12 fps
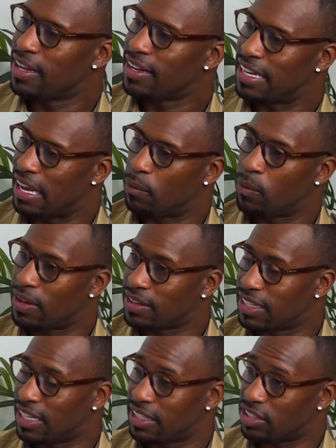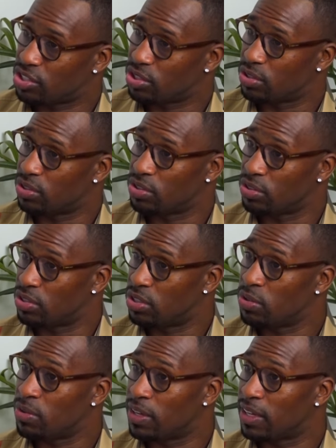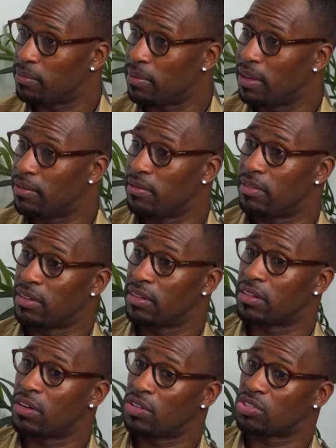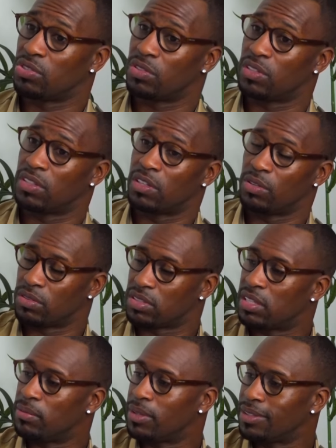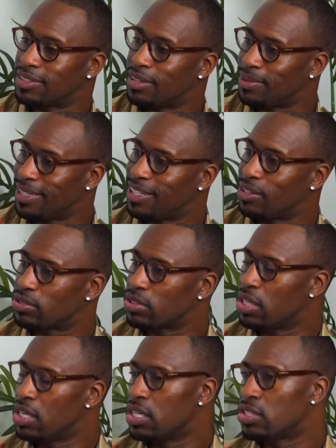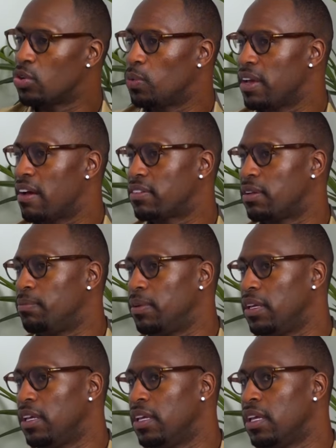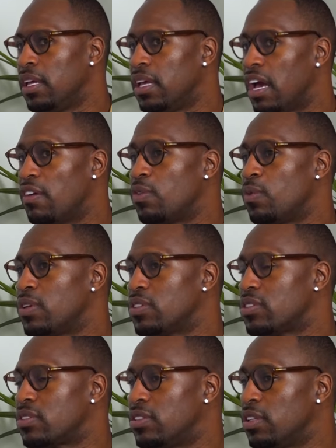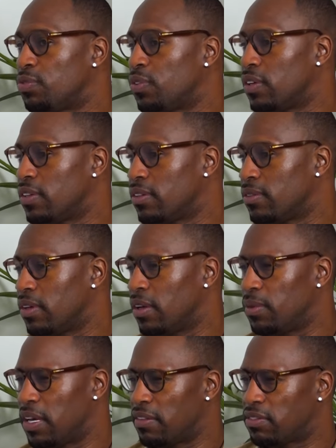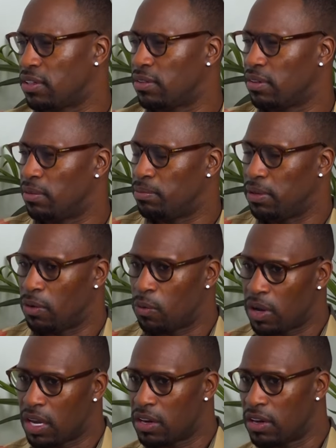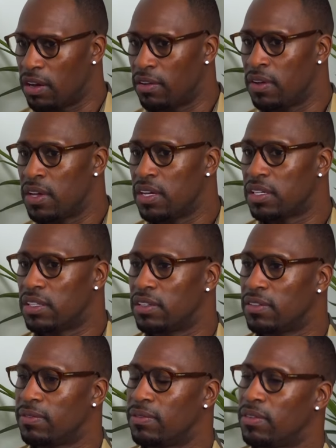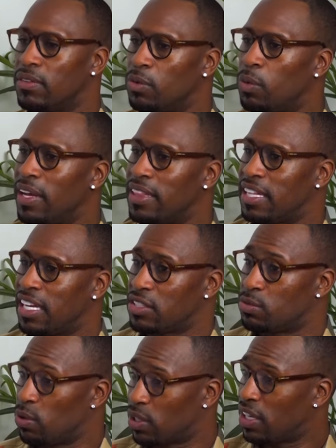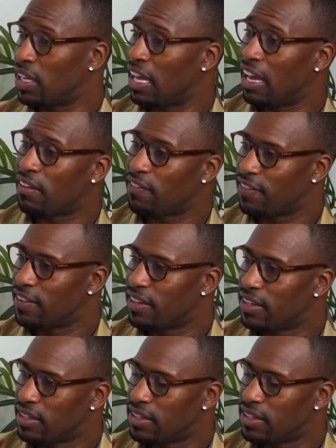Yeah. That one thing that you're doing may cause you to go to something else. Yep. So we have to be, everyone's different. We have to be aware of the way things work in life. Mm-hmm.